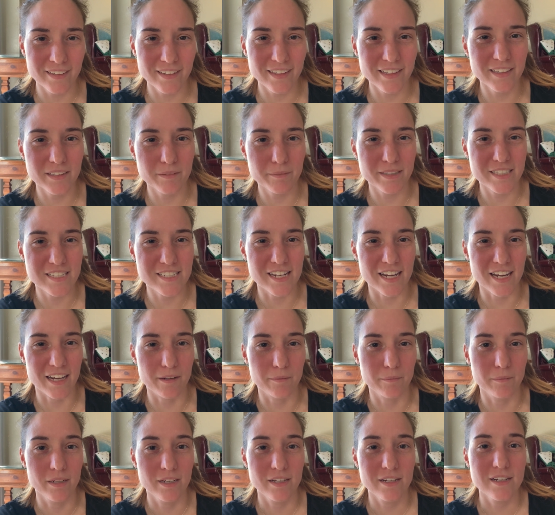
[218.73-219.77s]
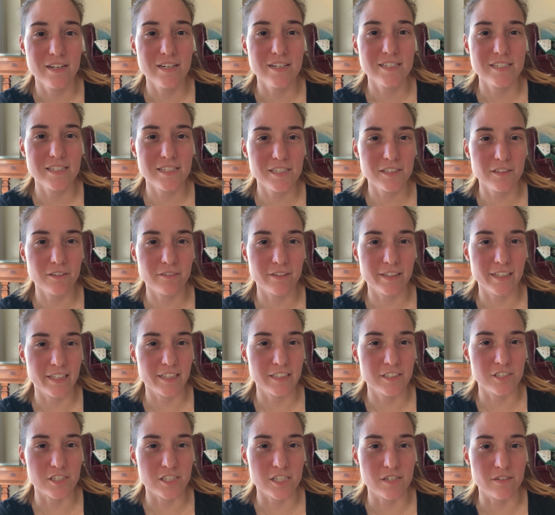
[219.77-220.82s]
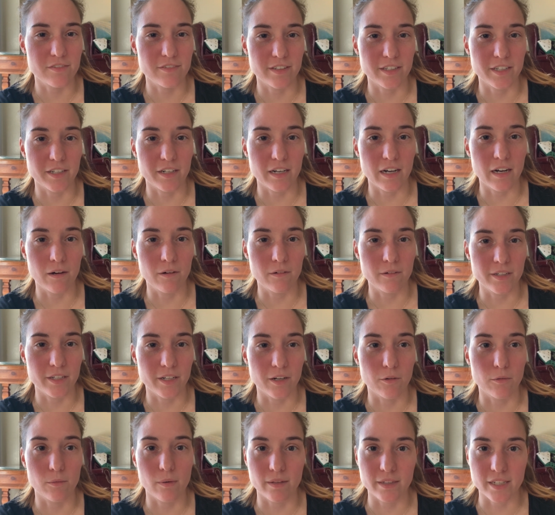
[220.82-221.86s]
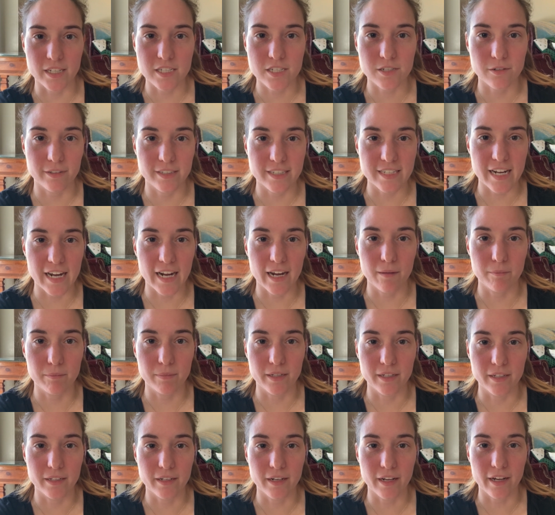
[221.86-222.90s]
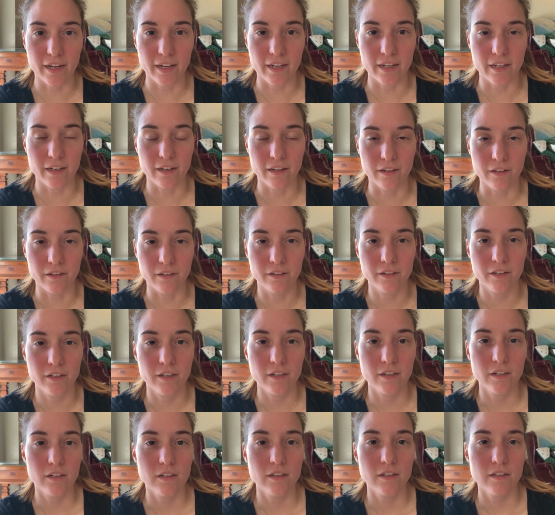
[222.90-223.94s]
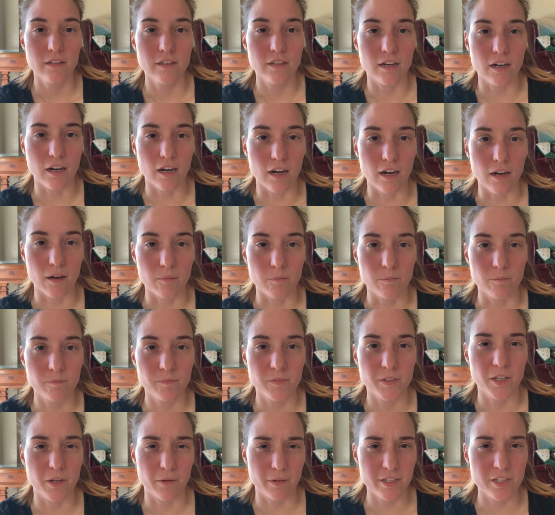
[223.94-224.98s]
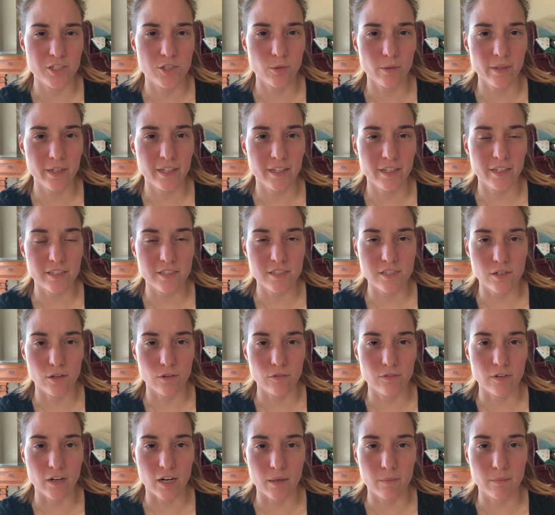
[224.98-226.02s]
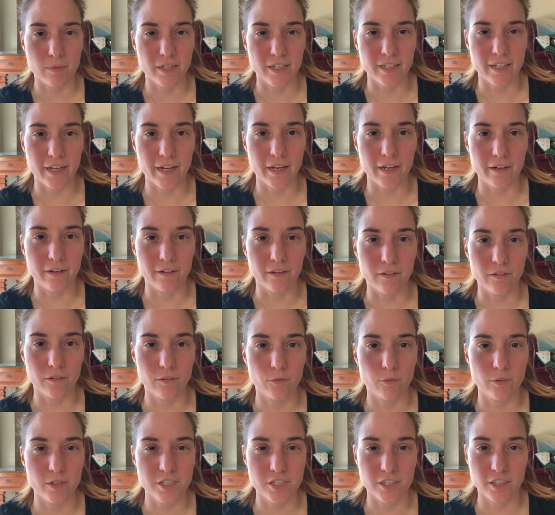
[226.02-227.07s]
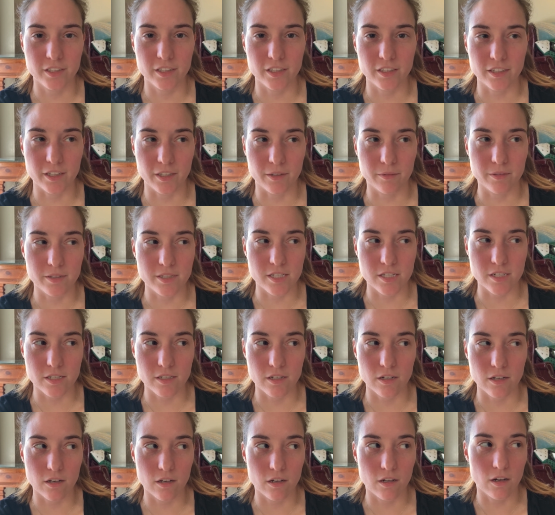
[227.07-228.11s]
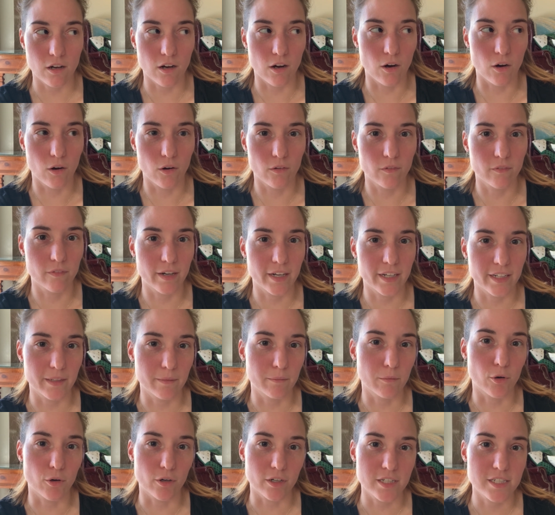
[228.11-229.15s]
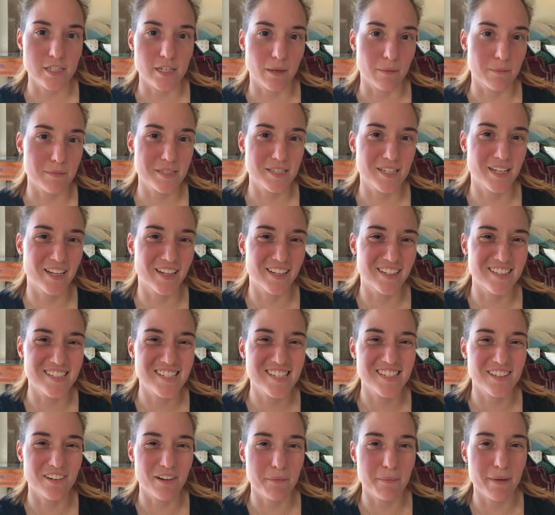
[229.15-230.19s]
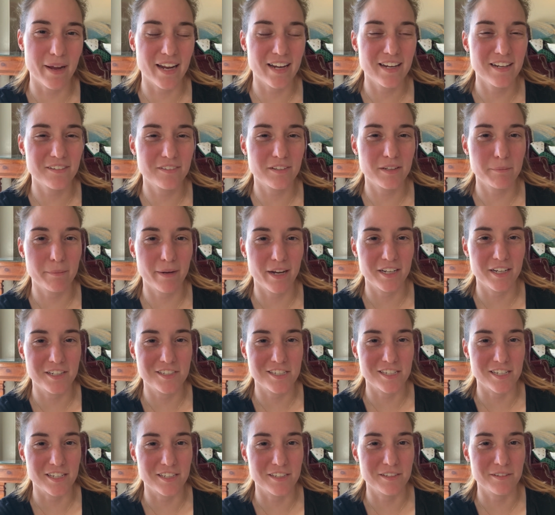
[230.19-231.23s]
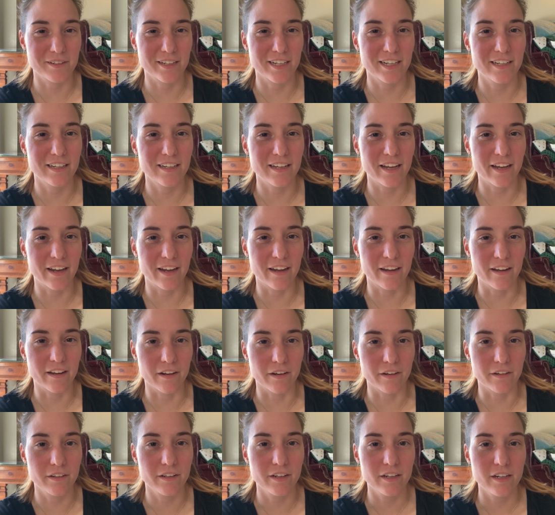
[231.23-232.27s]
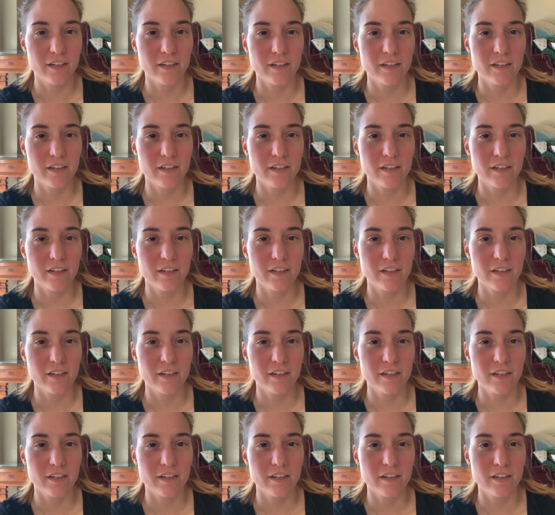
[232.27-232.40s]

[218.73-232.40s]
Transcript: in the meantime, still reading just to figure out, you know, when that's going to happen, and you know, enjoying it so far, but again, wishing that there was already more substance. So I'm 83 pages into it, and